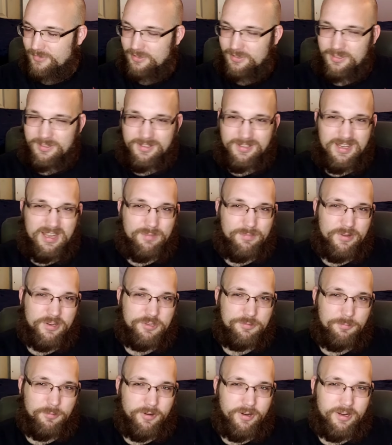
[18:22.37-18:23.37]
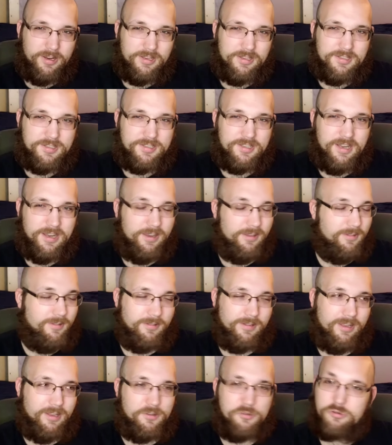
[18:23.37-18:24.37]
there's not much more I can say
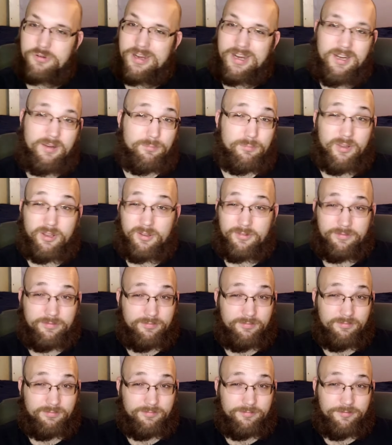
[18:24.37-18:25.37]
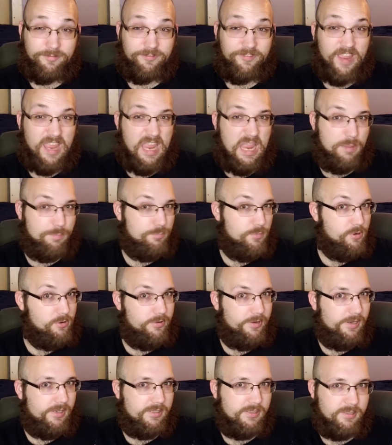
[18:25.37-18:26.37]
other than Dragon Ball
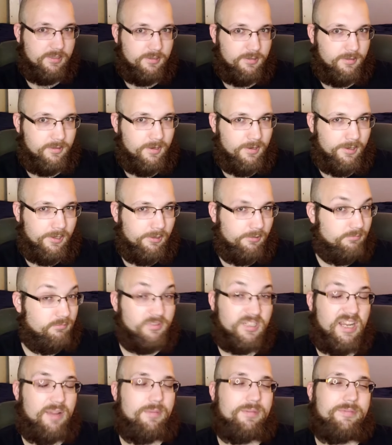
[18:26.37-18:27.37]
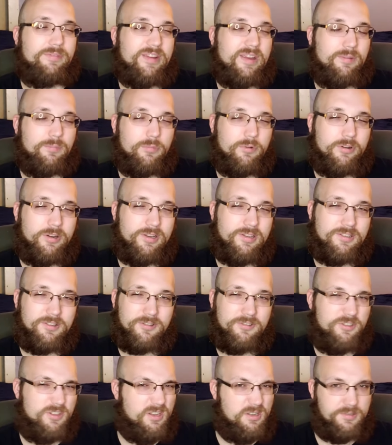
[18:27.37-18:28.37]
fanboys or rabid fanboys
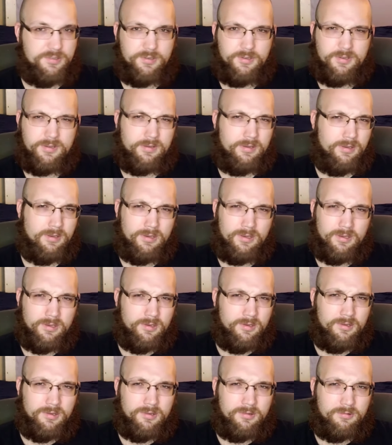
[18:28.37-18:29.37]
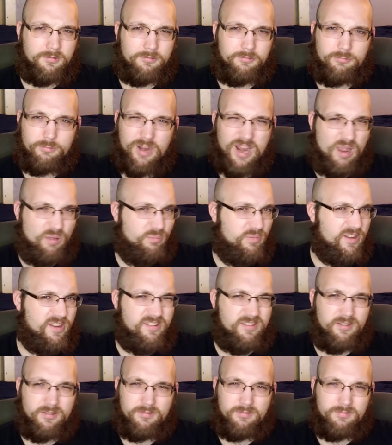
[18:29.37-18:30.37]
are just
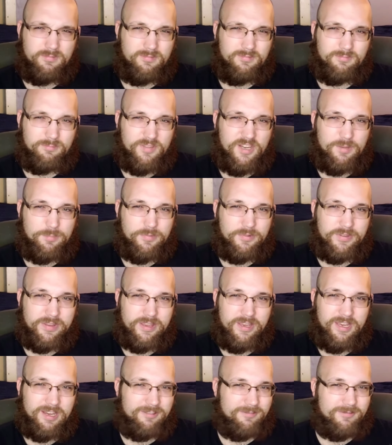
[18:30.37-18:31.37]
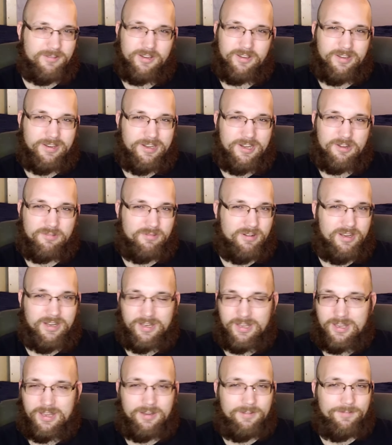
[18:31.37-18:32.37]
rabid people that you really don't want to
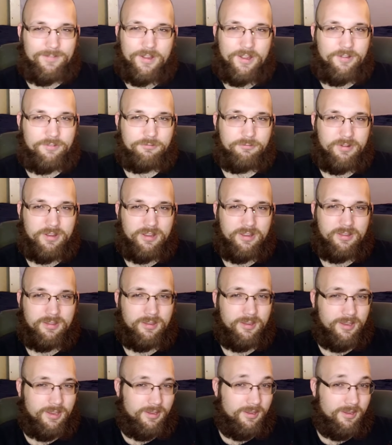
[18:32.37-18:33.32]
get involved with.